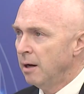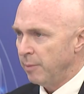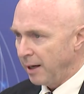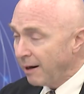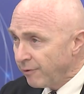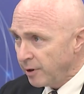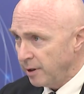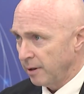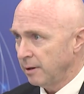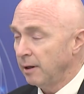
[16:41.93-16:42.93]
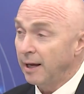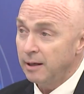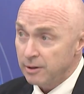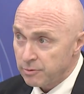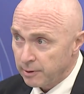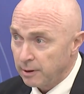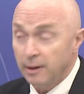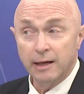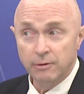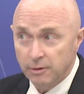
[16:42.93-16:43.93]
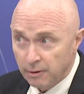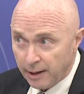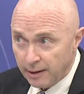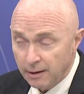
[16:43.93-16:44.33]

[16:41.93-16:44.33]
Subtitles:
but every year, like Israel, like Ukraine,